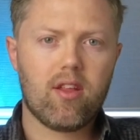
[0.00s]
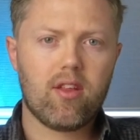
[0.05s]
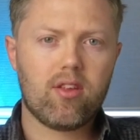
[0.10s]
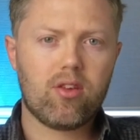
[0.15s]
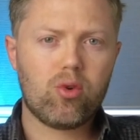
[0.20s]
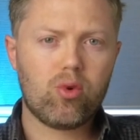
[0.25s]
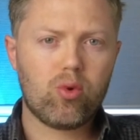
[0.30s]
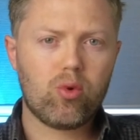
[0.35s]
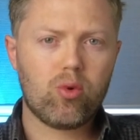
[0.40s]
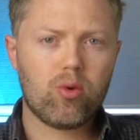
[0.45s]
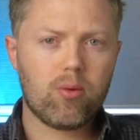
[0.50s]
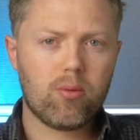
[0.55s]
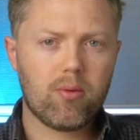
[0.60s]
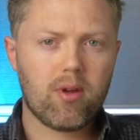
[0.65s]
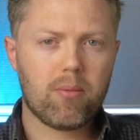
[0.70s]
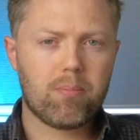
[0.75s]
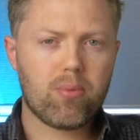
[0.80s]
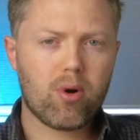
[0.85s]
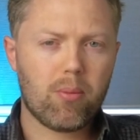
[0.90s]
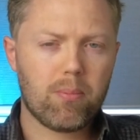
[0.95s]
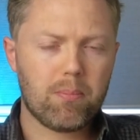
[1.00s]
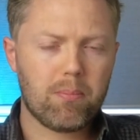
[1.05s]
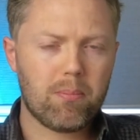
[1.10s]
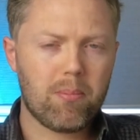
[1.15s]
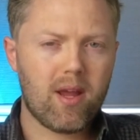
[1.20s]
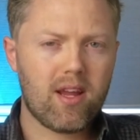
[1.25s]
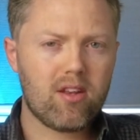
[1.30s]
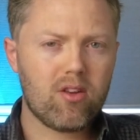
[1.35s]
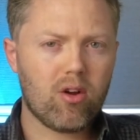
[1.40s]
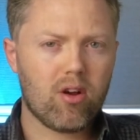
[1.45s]
You
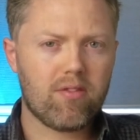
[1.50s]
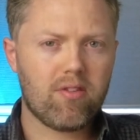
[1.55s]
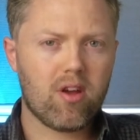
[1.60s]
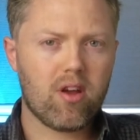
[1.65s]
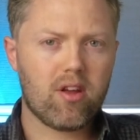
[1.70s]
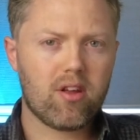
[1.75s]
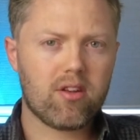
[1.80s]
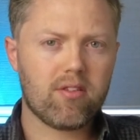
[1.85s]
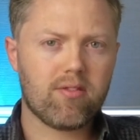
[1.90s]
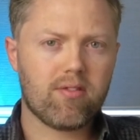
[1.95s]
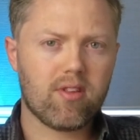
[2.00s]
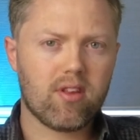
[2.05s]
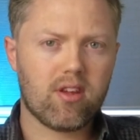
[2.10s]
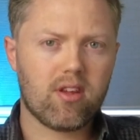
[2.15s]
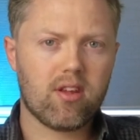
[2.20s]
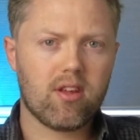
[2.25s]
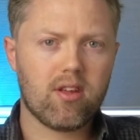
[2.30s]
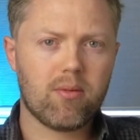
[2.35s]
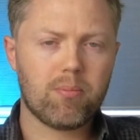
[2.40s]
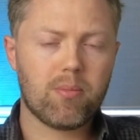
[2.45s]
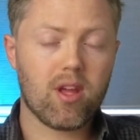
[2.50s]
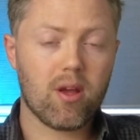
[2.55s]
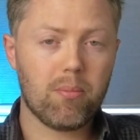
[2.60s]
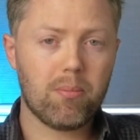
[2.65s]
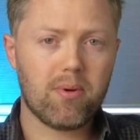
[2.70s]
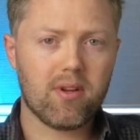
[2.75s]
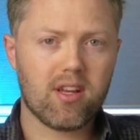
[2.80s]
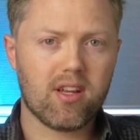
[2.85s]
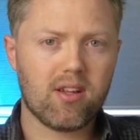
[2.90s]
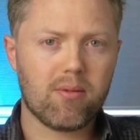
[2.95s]
may not have heard of the
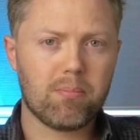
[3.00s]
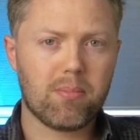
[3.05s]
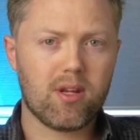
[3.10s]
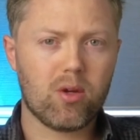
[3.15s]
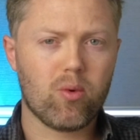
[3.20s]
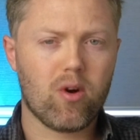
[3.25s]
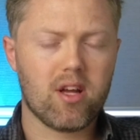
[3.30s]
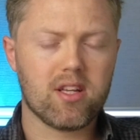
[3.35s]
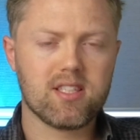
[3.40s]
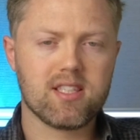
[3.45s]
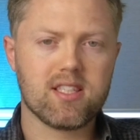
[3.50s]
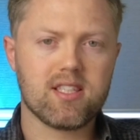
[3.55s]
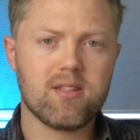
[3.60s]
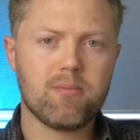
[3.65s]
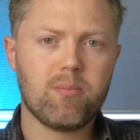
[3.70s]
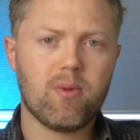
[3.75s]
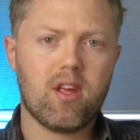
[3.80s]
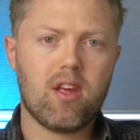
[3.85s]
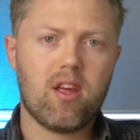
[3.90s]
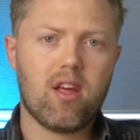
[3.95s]
company BYD